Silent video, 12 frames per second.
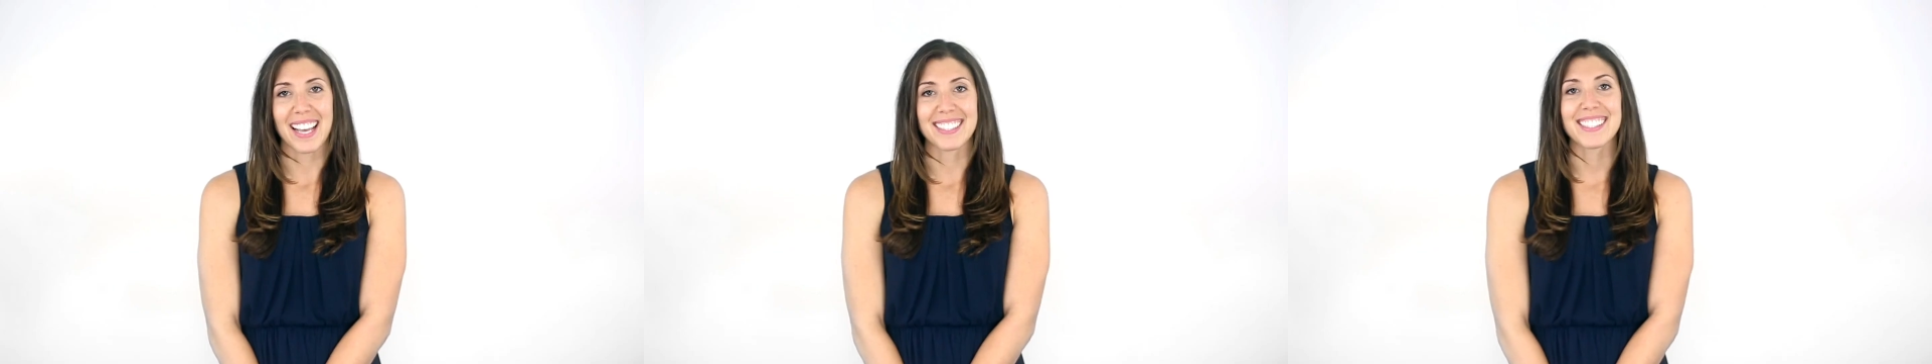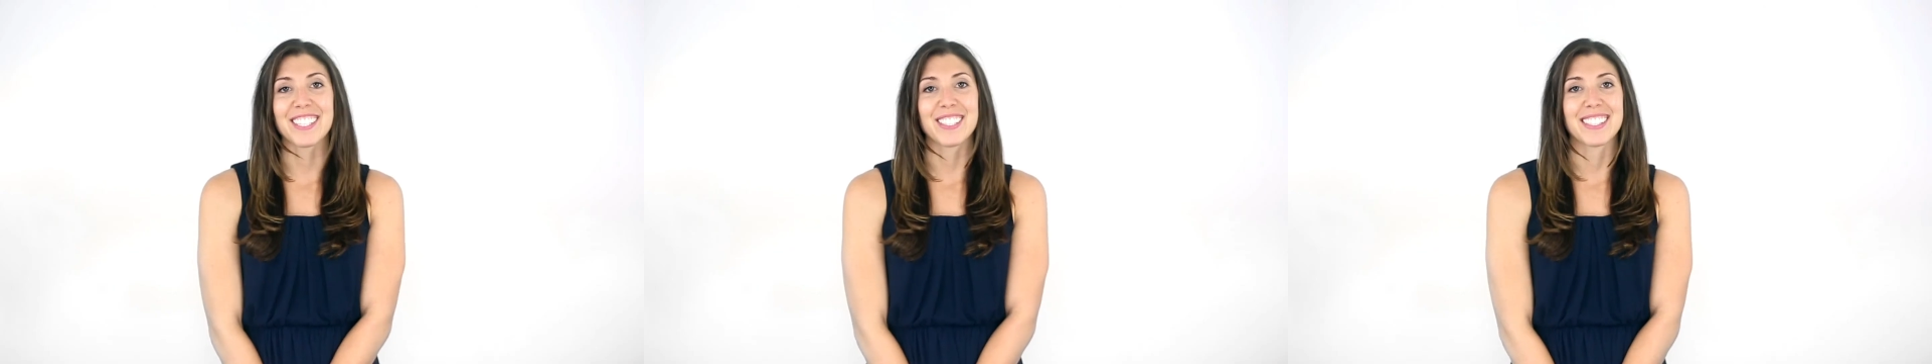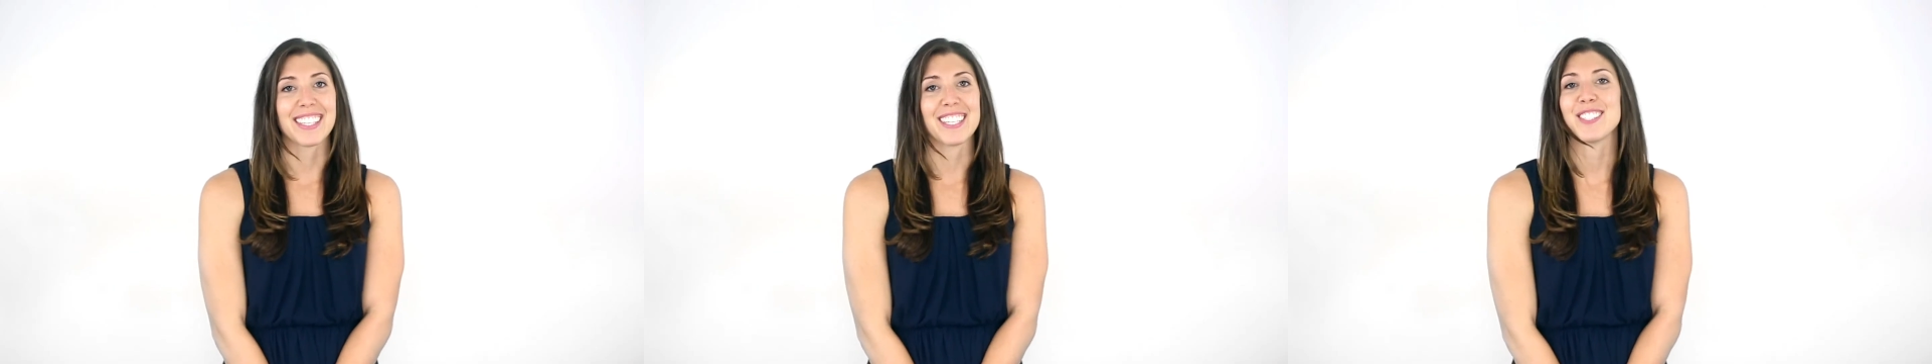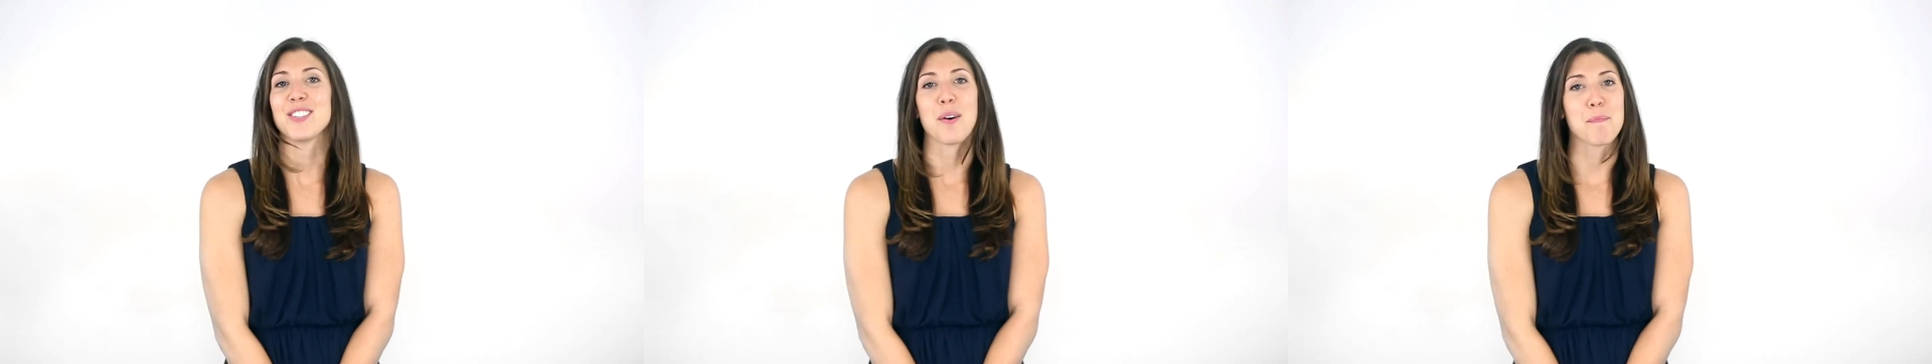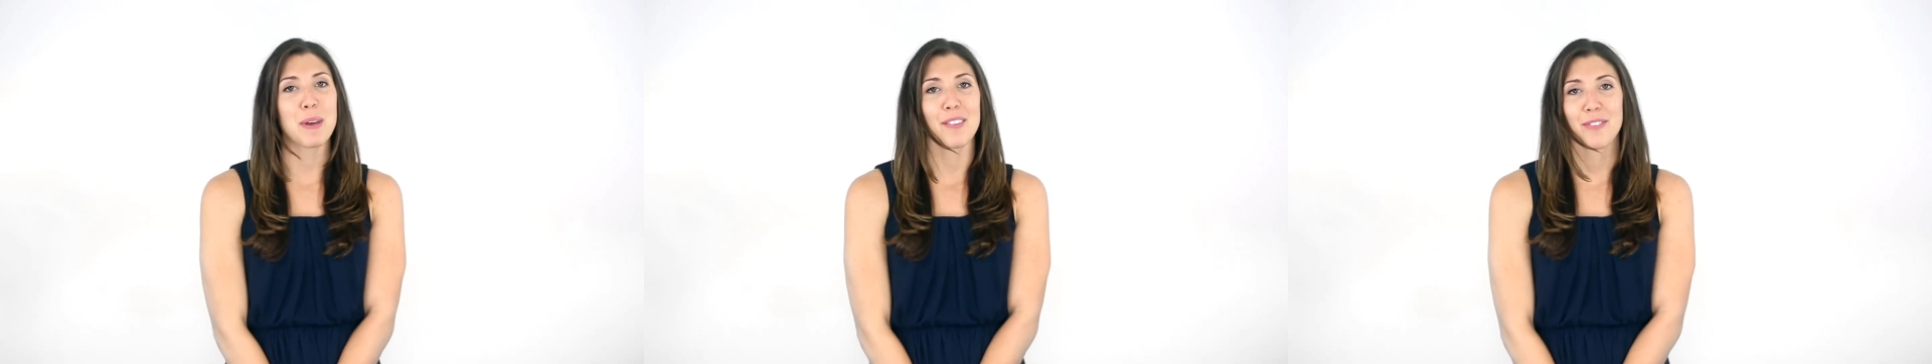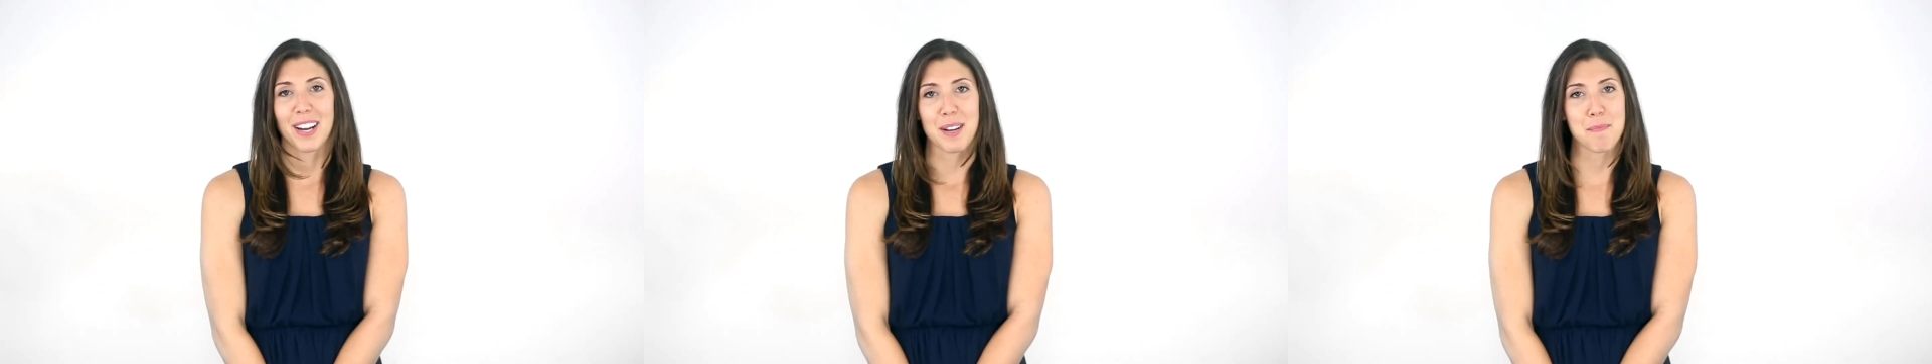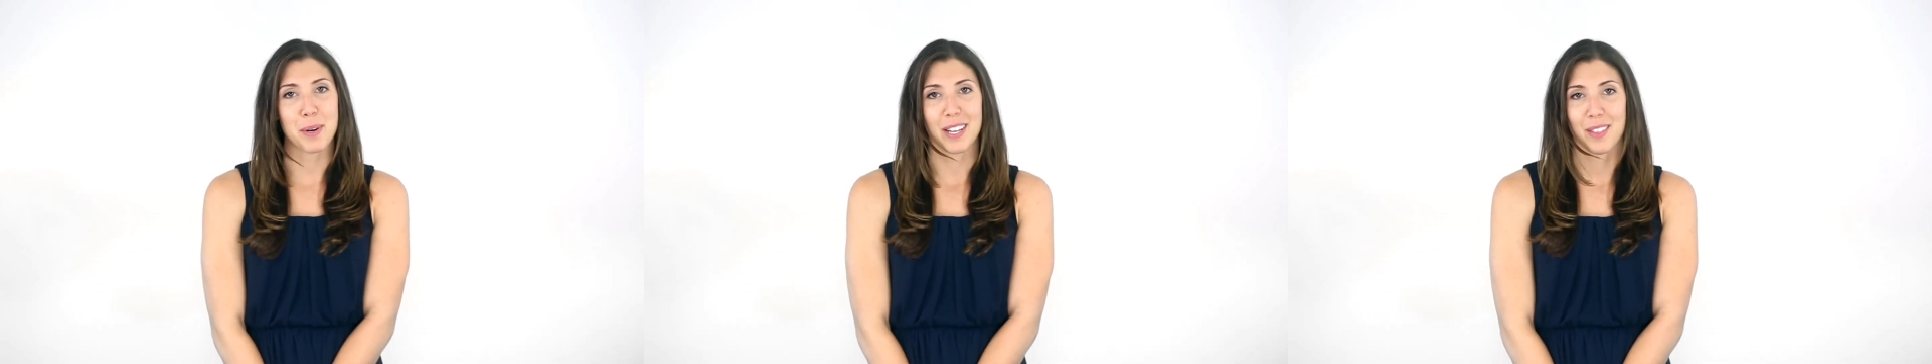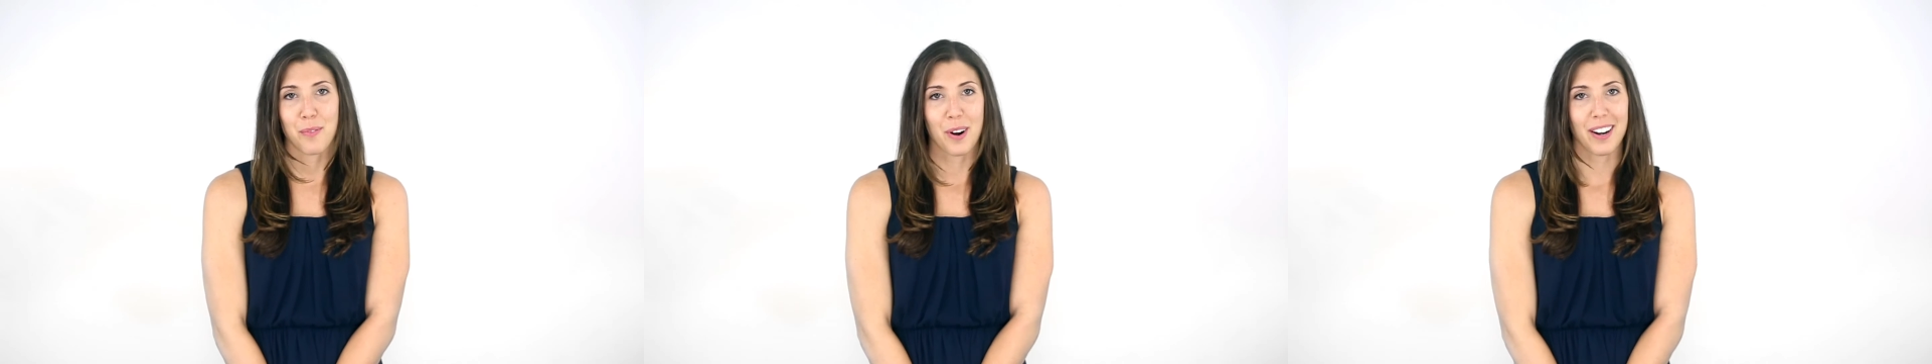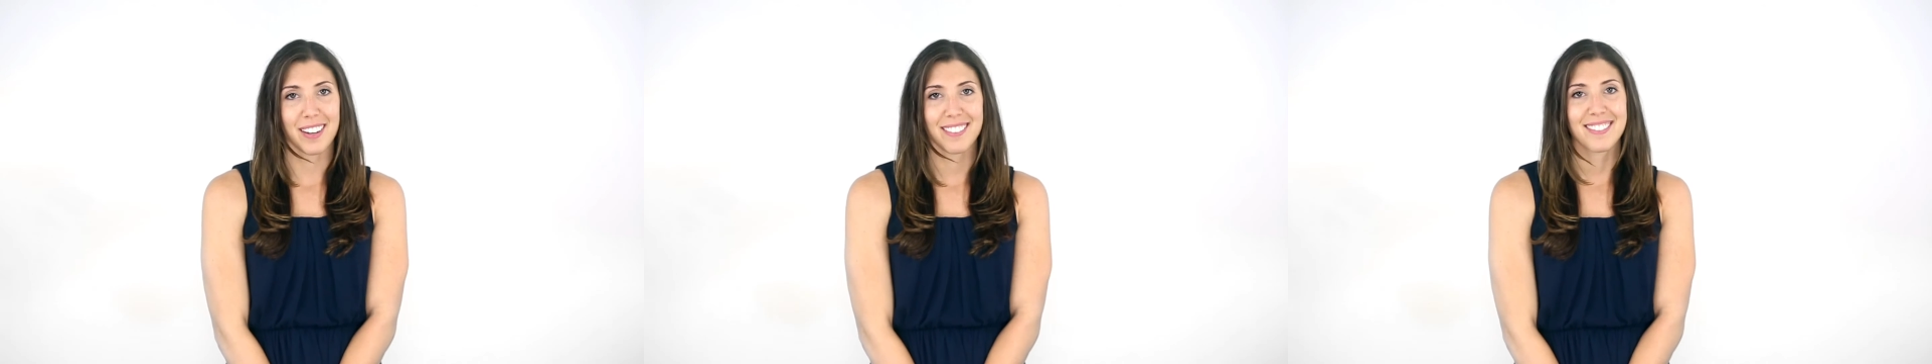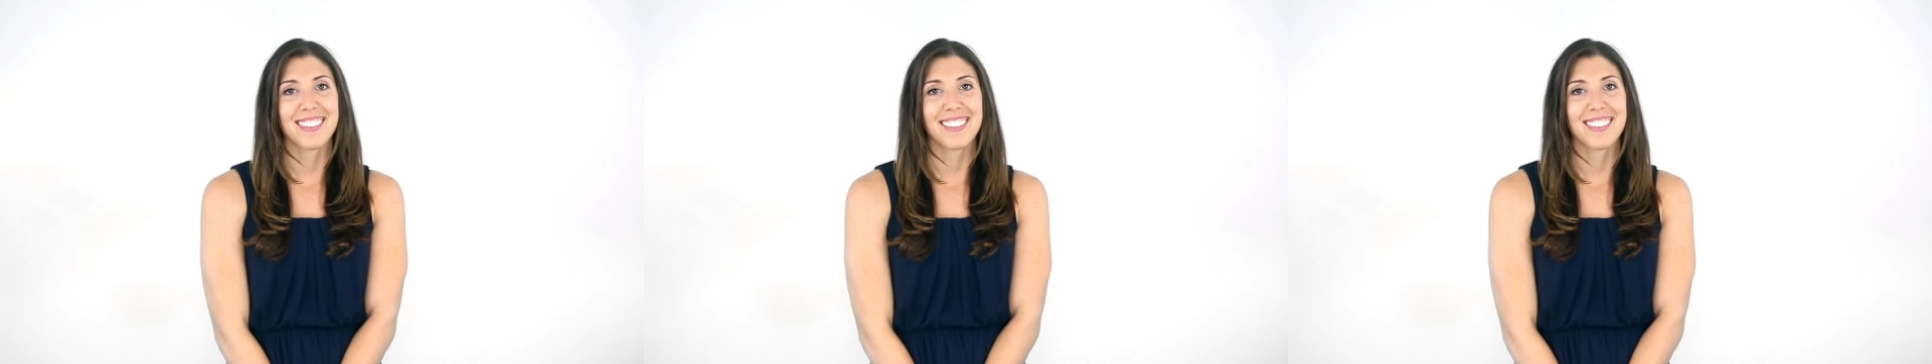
And seriously, don't be afraid to put in the work.